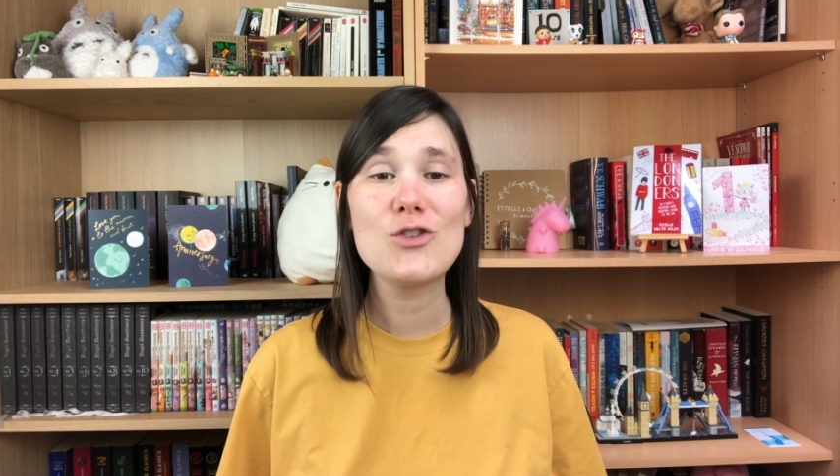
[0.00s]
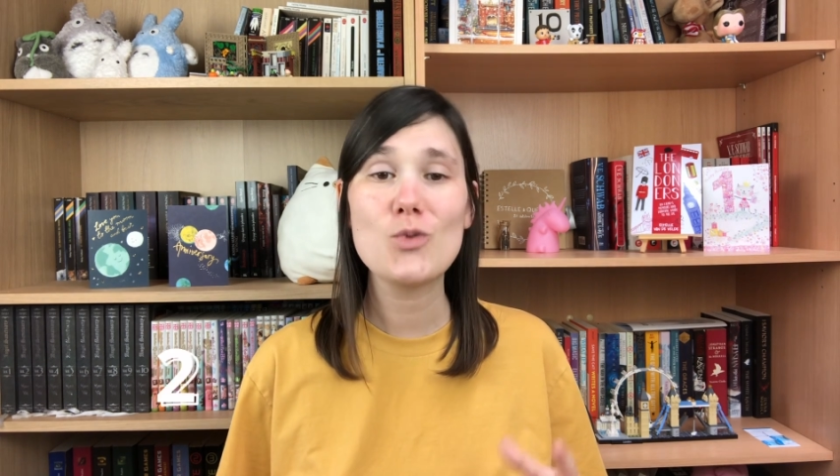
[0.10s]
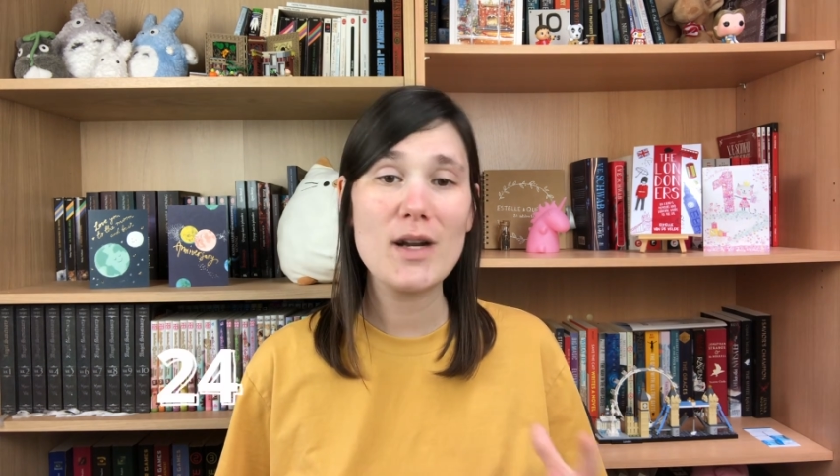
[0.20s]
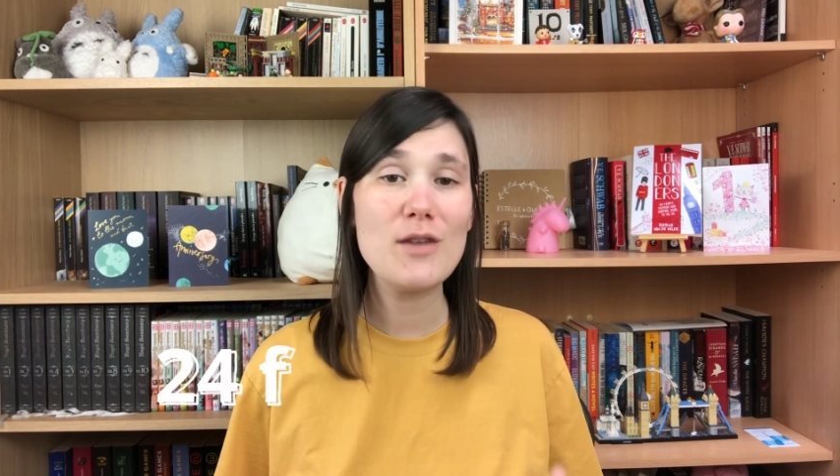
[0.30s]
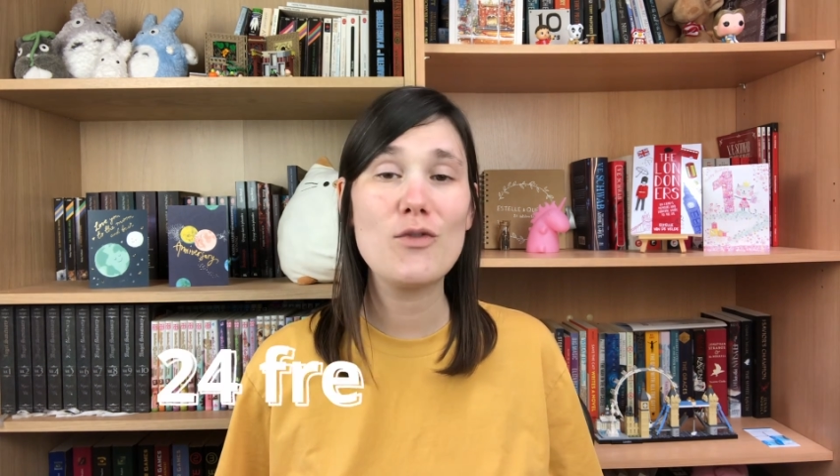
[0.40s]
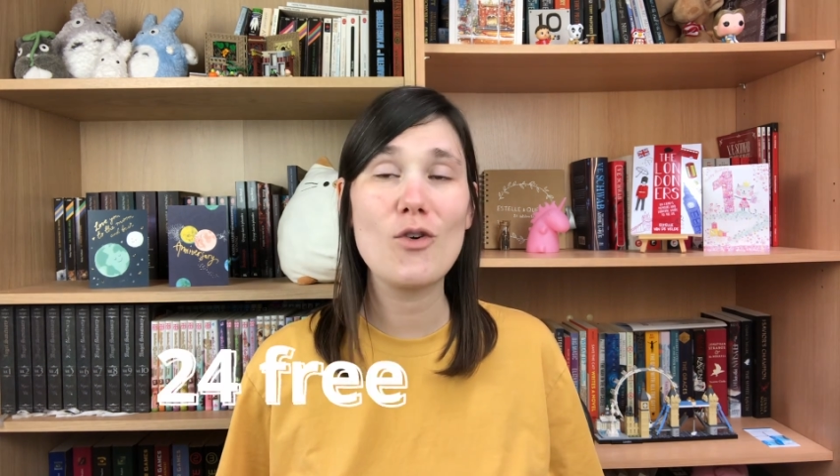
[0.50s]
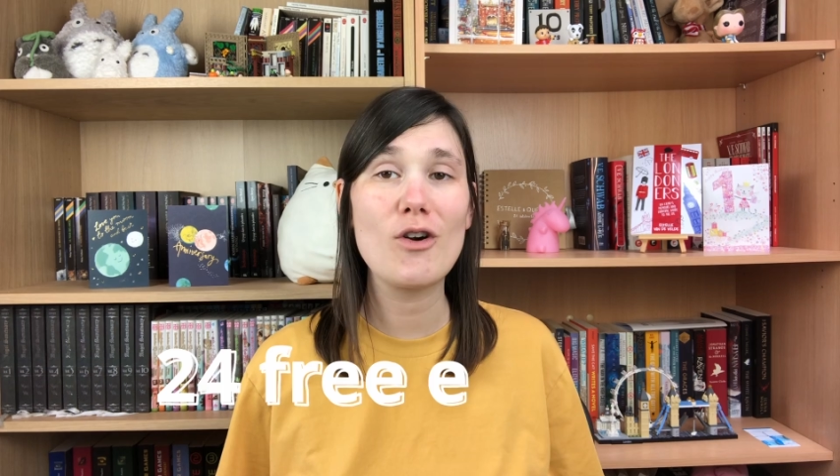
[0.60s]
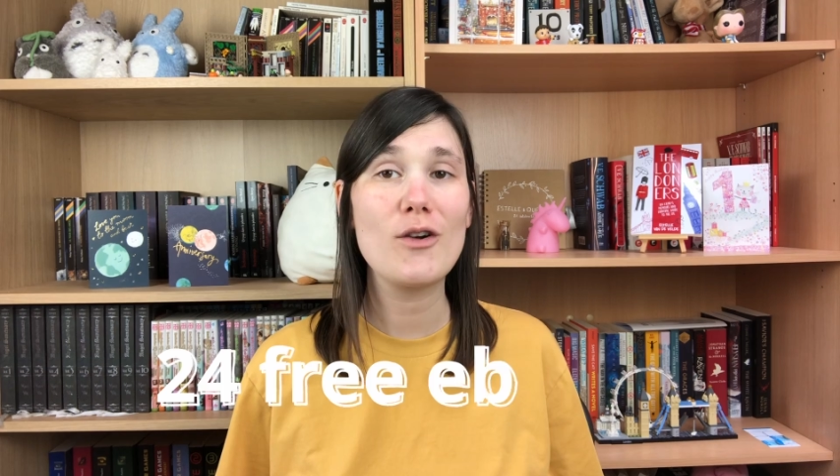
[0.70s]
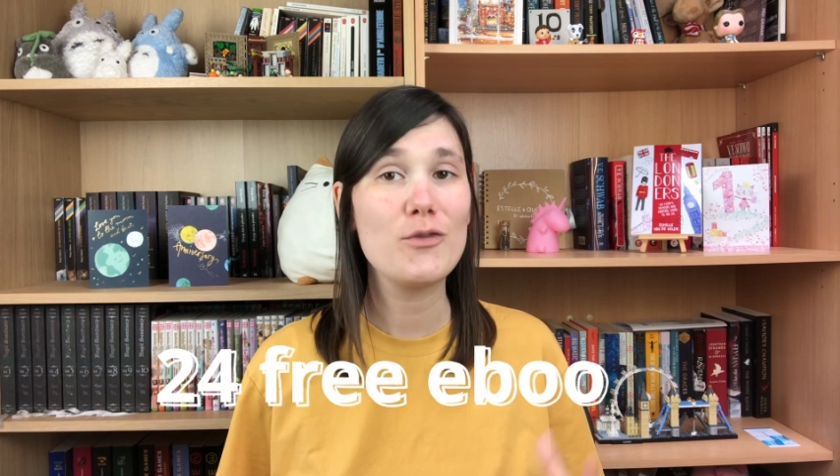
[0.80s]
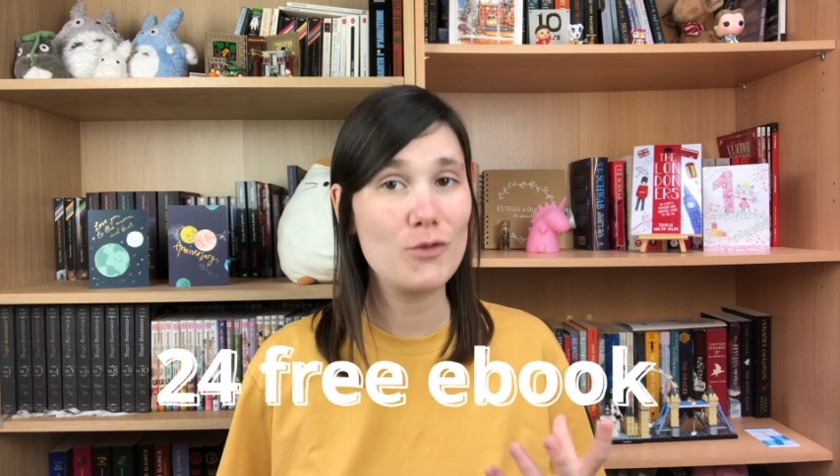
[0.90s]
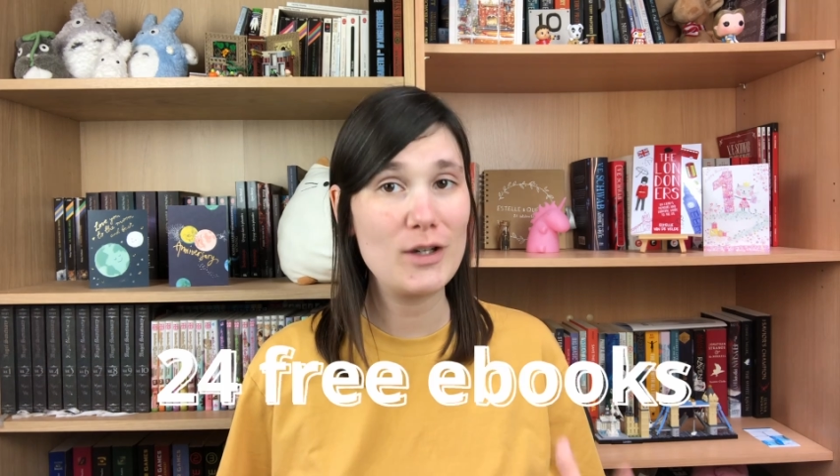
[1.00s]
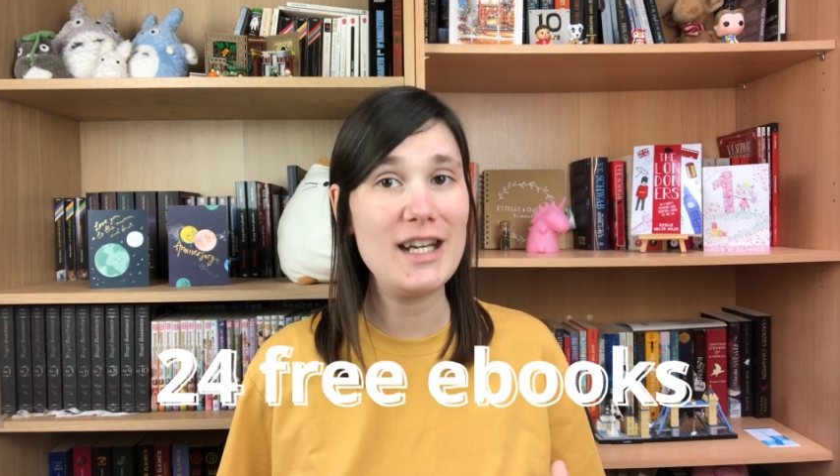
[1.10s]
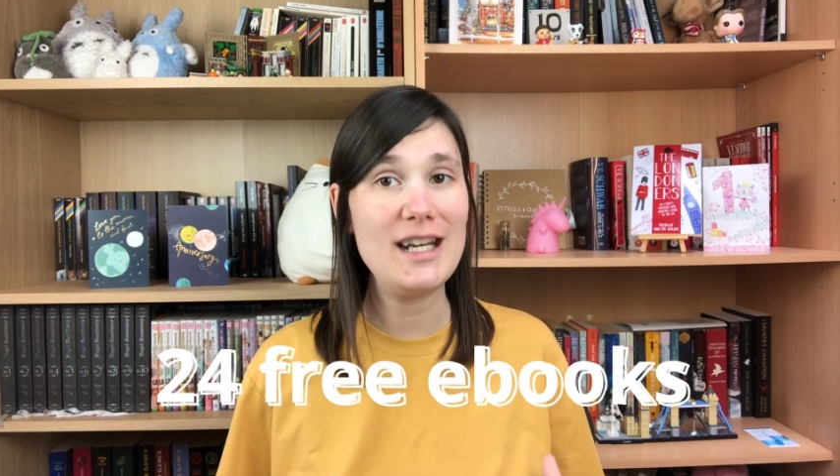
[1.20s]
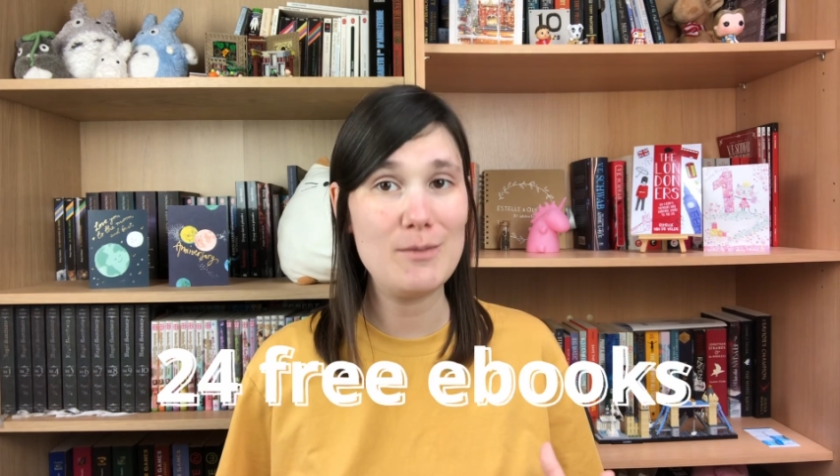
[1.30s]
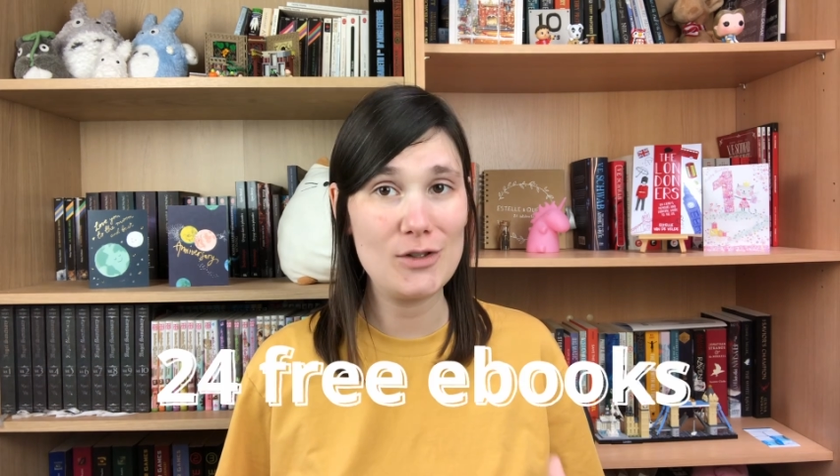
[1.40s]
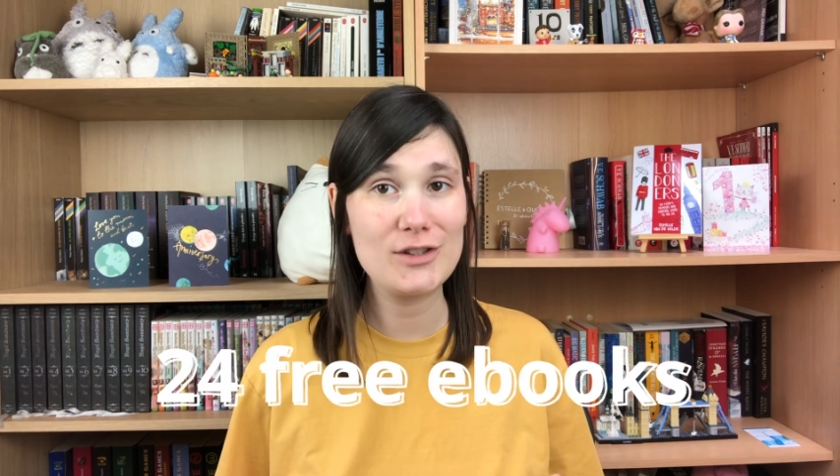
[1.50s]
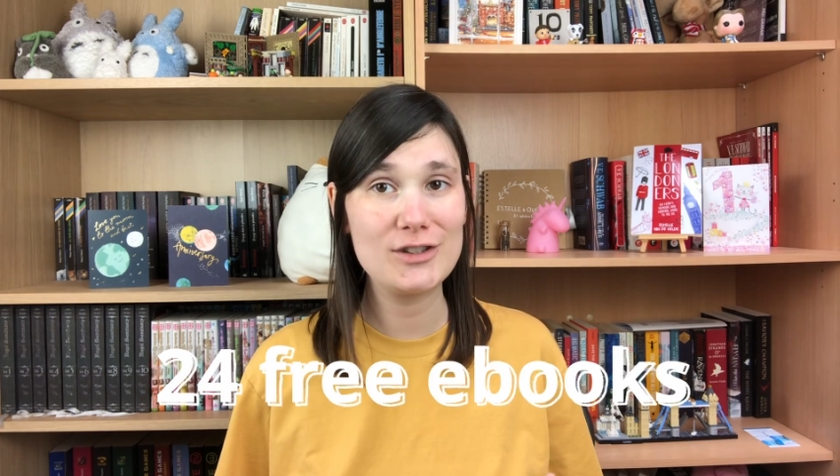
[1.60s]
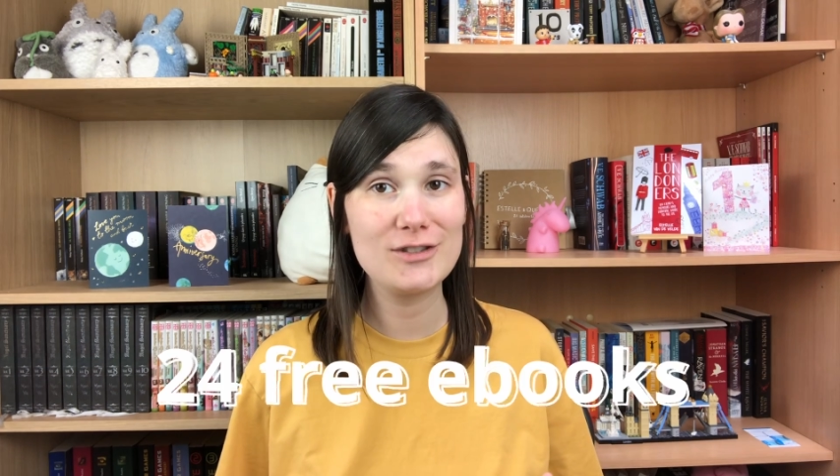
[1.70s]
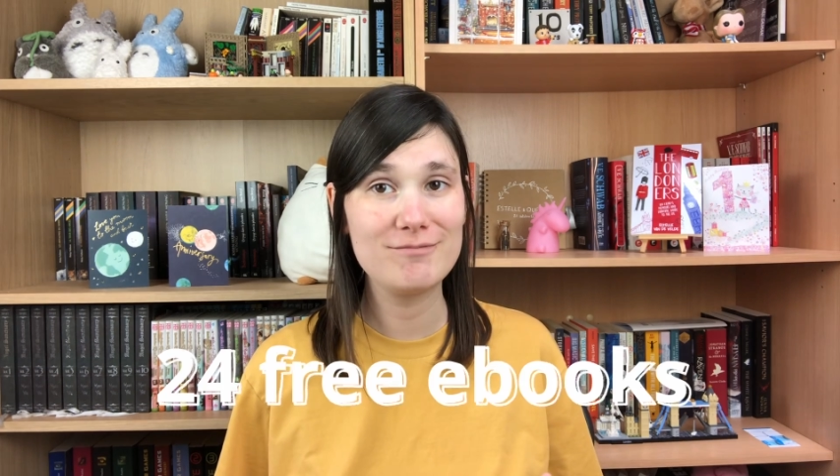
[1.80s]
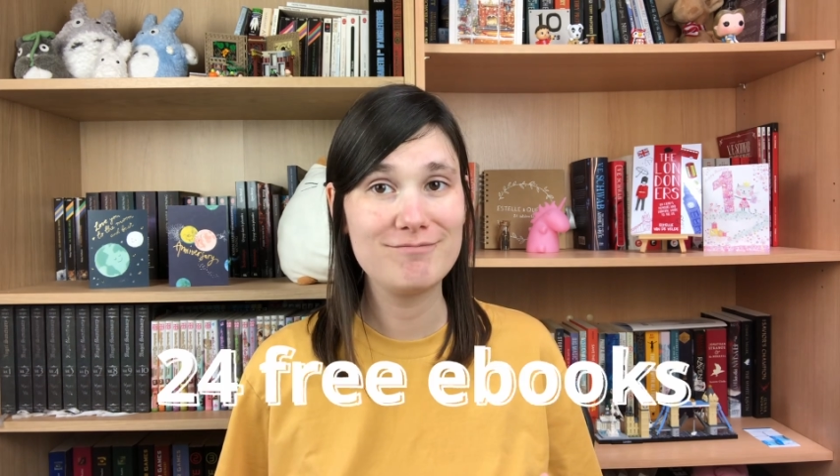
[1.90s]
24 free
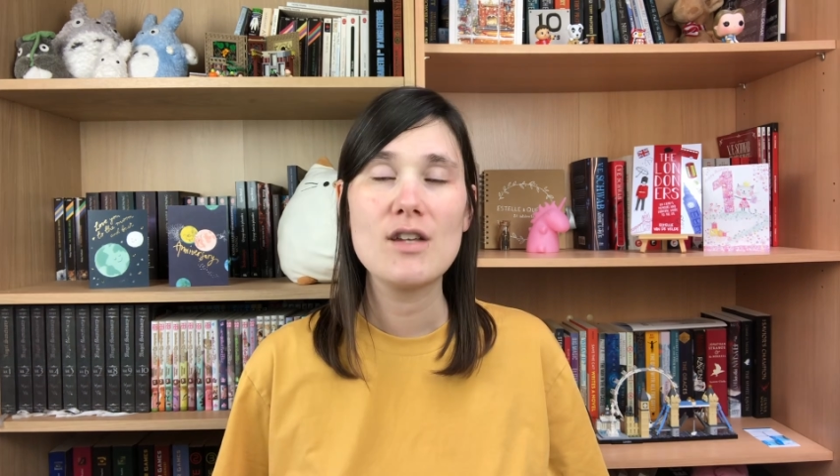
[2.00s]
ebooks.